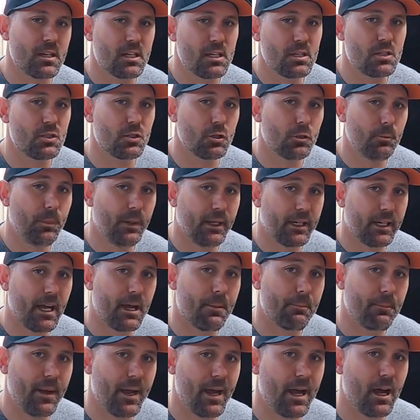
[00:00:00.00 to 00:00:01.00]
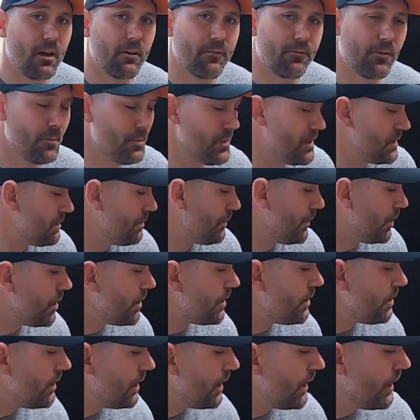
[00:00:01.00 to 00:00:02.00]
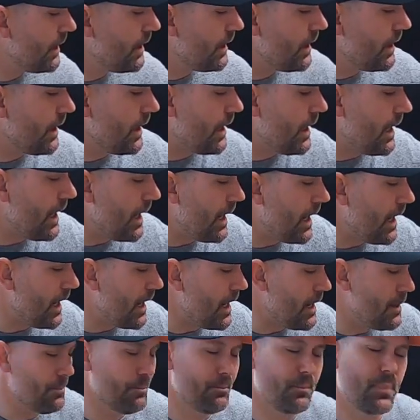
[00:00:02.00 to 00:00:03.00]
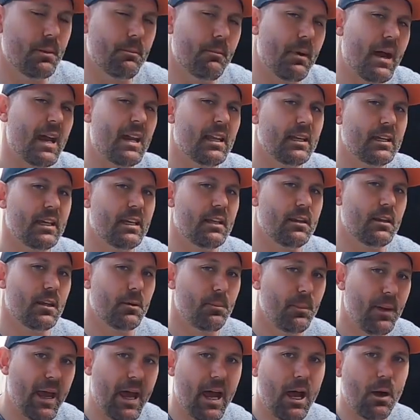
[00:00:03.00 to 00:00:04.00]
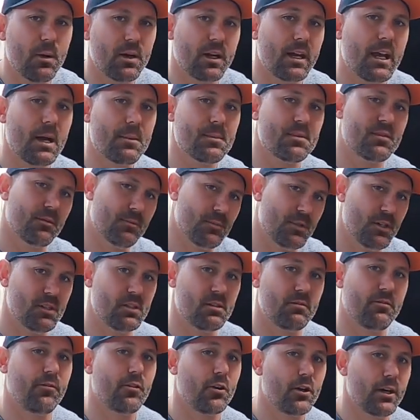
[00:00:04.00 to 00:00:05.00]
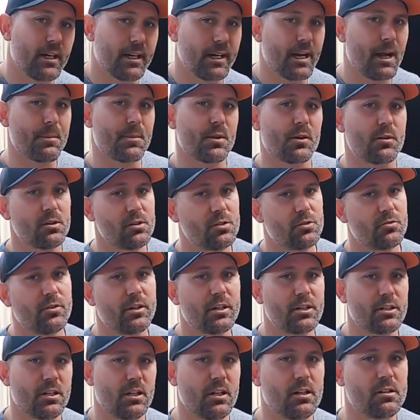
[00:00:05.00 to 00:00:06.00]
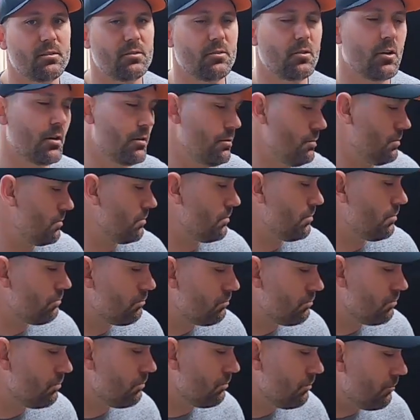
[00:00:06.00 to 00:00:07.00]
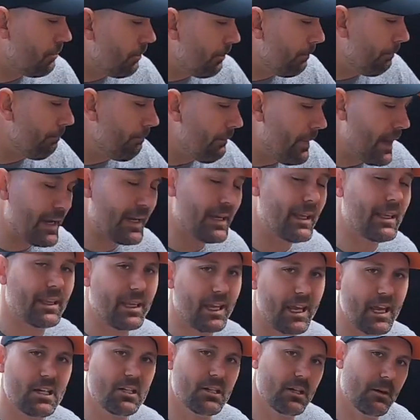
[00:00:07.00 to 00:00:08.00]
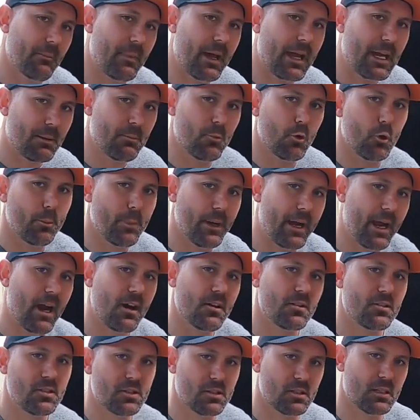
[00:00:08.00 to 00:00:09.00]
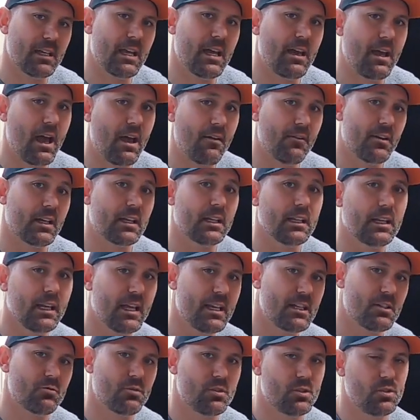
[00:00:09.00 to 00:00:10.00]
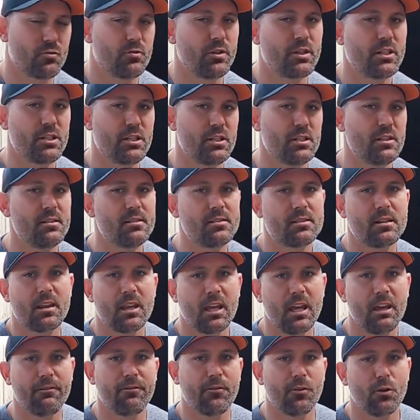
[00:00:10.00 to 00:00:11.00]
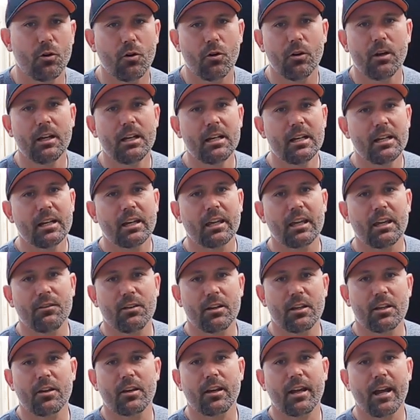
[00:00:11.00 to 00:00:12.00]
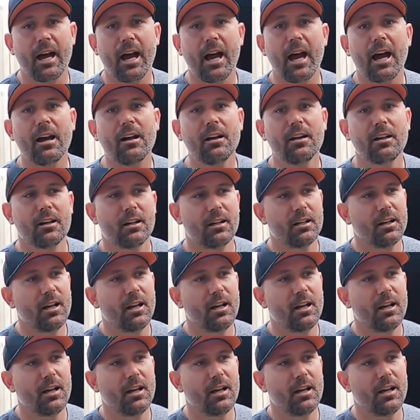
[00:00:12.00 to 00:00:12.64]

that you do pick up power from this mod, but mainly the power comes from just freeing up the restriction. It's not making the engine make more power, it's just having less restrictions, therefore giving your car